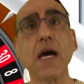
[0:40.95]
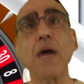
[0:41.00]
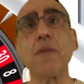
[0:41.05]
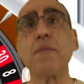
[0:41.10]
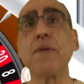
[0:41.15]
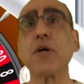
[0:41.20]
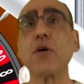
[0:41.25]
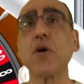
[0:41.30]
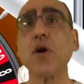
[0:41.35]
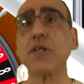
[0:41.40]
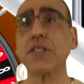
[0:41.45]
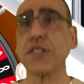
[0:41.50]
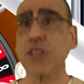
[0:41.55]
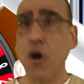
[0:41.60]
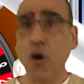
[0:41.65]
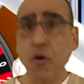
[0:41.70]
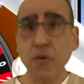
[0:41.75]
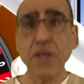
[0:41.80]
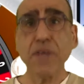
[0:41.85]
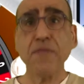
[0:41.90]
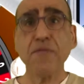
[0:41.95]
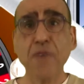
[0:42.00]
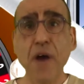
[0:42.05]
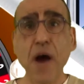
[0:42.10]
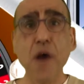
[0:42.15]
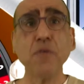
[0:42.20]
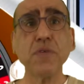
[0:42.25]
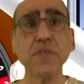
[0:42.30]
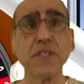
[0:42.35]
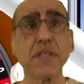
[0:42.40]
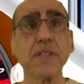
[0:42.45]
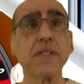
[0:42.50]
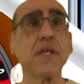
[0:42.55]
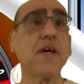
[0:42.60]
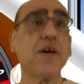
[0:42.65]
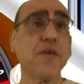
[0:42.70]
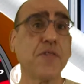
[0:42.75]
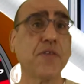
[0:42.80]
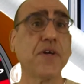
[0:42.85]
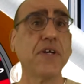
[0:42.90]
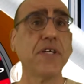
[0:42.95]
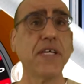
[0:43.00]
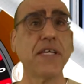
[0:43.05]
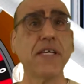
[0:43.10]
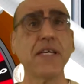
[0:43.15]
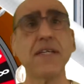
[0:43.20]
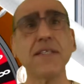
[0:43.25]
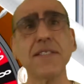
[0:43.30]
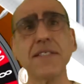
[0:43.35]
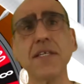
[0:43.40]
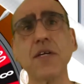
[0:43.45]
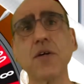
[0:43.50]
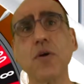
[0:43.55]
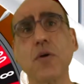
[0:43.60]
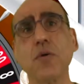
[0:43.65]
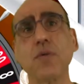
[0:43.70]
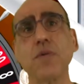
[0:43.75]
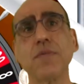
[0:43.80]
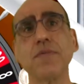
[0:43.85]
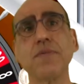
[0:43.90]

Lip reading: because they already found it 30 years ago.